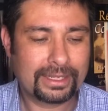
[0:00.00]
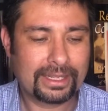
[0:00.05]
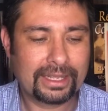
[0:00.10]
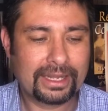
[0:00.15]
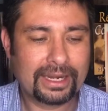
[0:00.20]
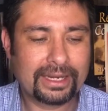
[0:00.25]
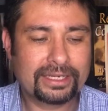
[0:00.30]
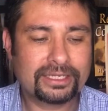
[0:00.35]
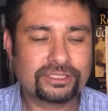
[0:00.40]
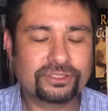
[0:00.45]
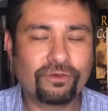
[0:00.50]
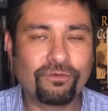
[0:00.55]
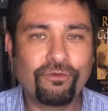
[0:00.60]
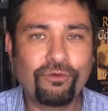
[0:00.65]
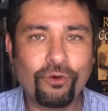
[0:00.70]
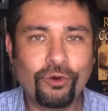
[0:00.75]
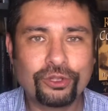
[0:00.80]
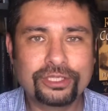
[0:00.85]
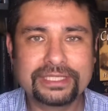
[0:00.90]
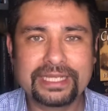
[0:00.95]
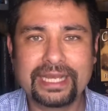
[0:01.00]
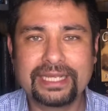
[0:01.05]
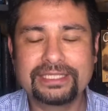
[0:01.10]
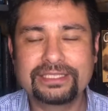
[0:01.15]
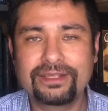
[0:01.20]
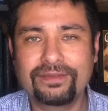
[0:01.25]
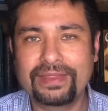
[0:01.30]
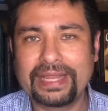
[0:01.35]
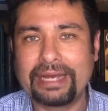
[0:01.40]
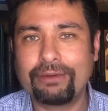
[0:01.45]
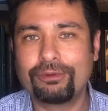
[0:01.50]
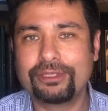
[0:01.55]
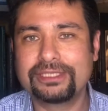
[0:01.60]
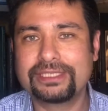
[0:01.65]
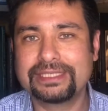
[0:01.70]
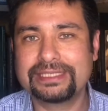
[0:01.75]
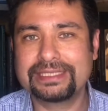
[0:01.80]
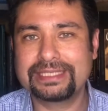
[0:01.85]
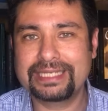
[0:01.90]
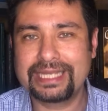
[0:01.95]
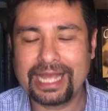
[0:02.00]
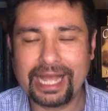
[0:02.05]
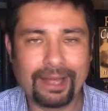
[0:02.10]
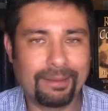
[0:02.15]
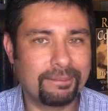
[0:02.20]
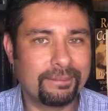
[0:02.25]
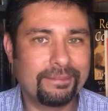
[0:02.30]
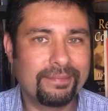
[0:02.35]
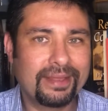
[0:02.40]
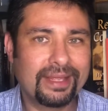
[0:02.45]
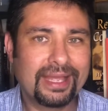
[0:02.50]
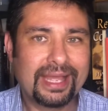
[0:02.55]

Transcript: And it's a foretaste of that which is to come,